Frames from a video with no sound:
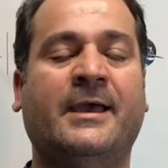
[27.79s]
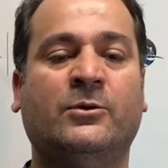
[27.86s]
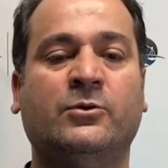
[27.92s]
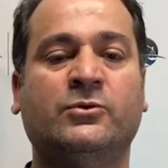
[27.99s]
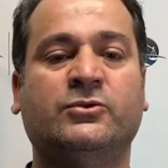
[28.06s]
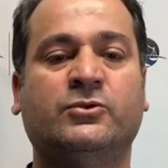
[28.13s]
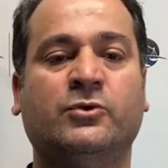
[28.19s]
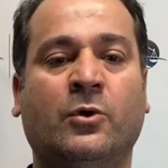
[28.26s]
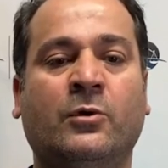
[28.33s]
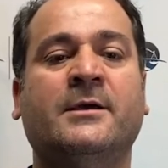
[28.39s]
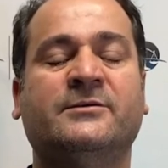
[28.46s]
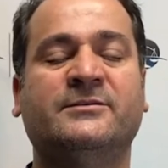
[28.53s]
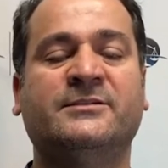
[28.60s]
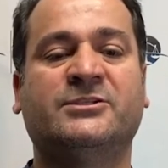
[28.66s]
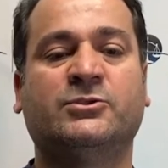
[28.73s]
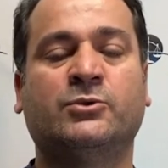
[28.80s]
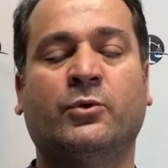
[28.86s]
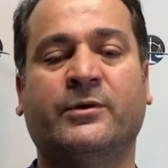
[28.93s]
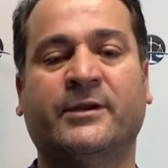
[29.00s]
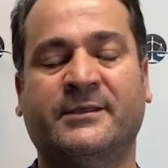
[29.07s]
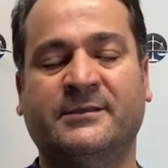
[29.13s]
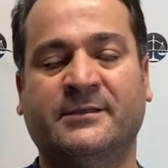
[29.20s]
and also
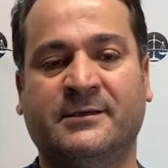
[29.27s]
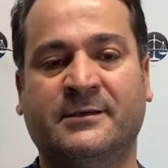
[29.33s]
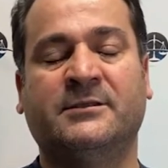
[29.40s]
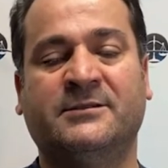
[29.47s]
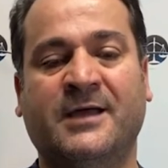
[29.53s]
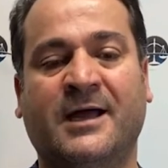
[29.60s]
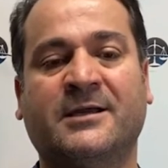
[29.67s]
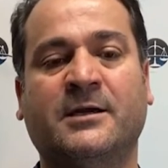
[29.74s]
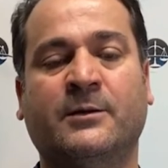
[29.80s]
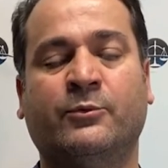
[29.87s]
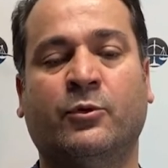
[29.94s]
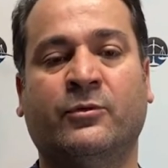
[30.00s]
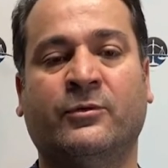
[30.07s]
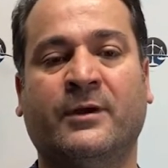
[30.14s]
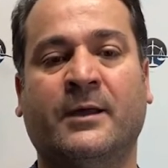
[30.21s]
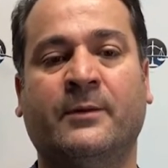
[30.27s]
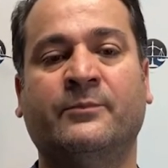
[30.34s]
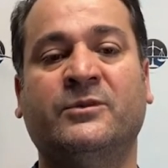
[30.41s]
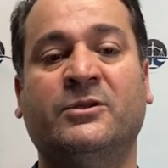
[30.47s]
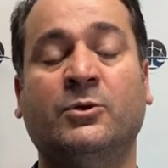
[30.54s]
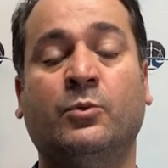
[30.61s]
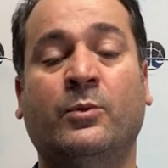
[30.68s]
restoring the DACA
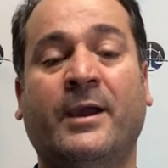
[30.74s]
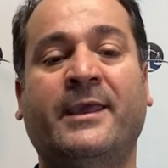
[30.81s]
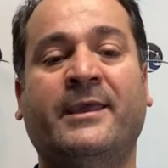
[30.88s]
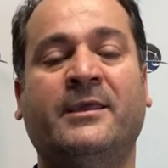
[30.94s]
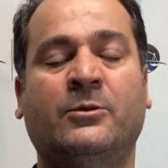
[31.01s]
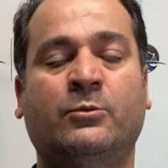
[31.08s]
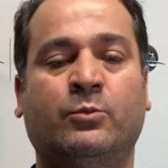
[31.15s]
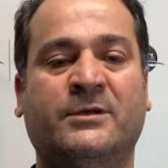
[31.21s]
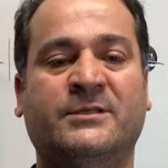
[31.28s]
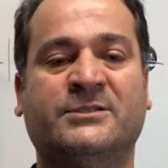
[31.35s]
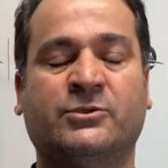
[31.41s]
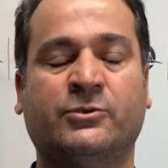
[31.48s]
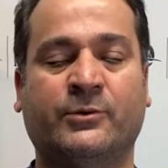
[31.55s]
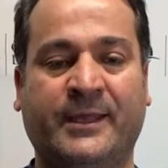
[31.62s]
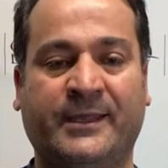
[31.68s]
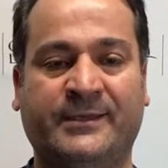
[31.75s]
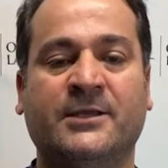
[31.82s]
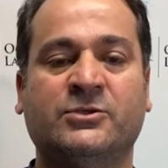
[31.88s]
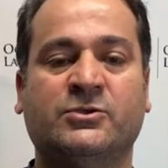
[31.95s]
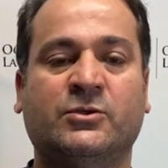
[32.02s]
program the way it was created.